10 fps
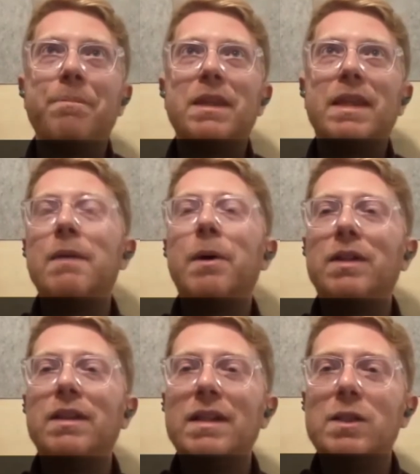Think about
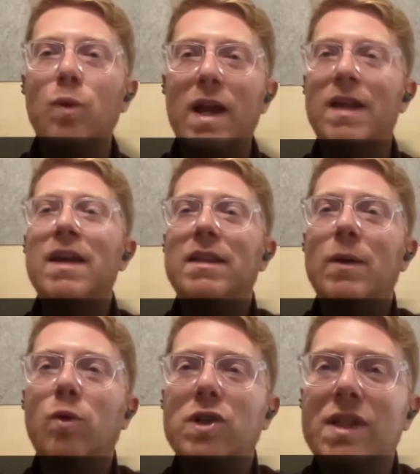it this way. There
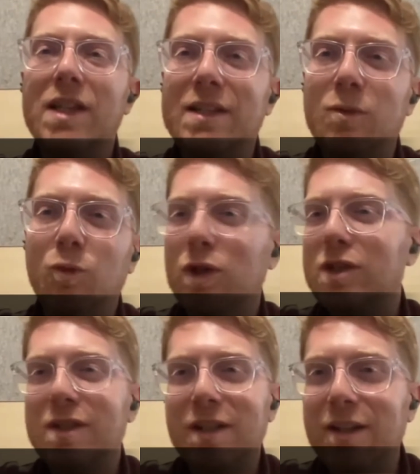was
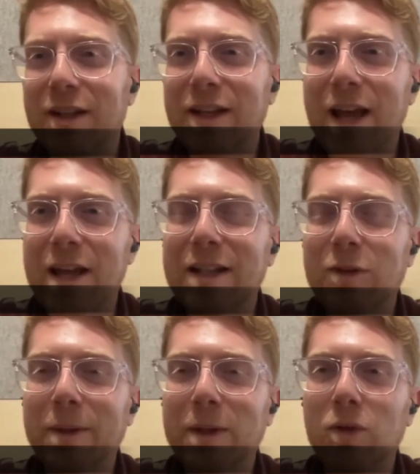what's a
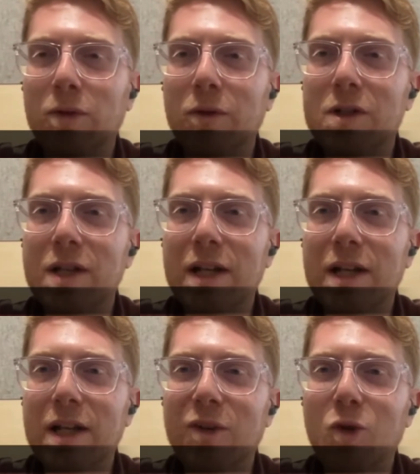little bit
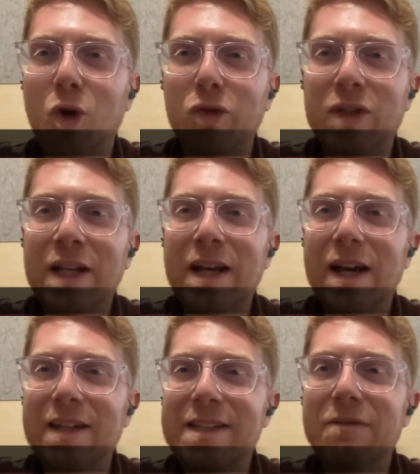controversially called
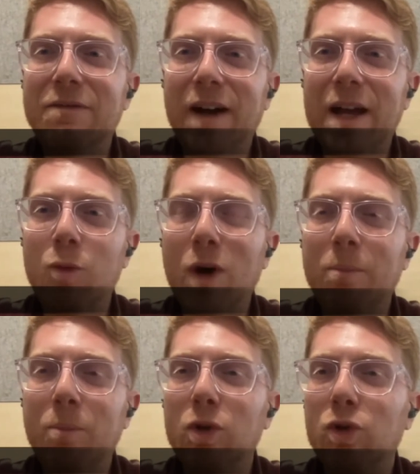DeFi
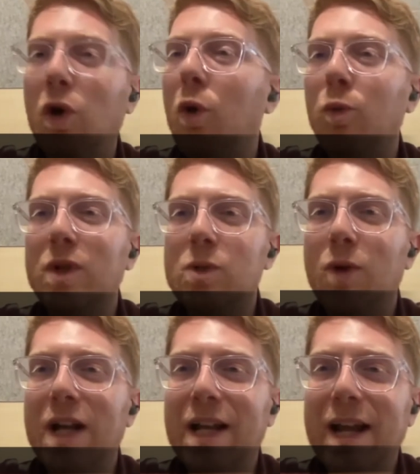1.0, which
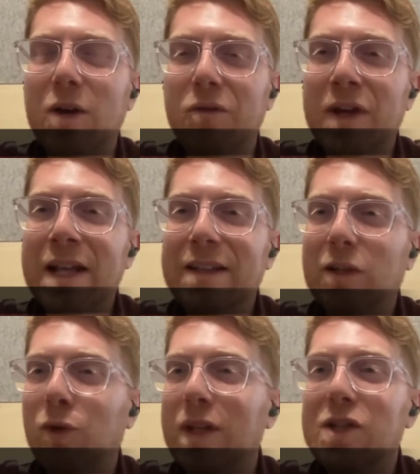were like kind of the
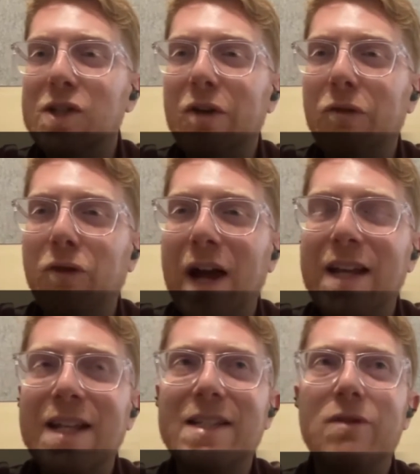traditional
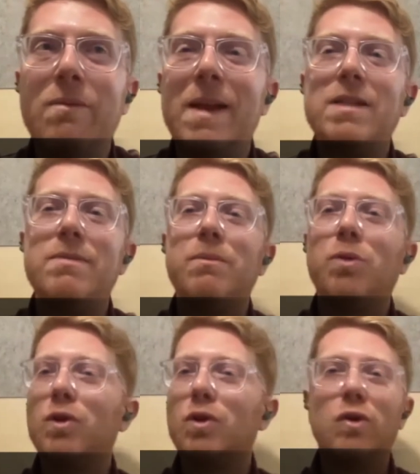finance replacement
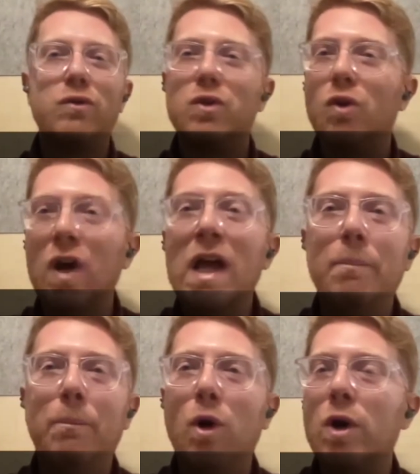protocols,
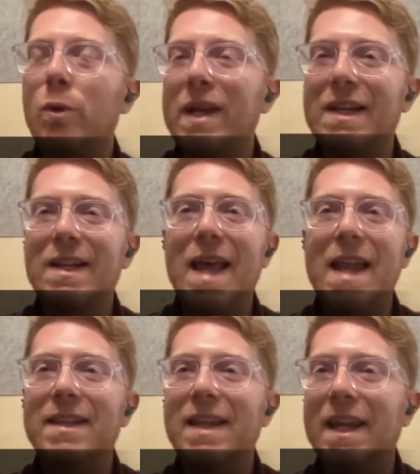borrowing,
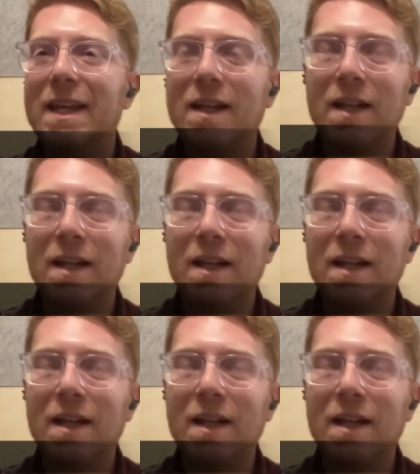lending,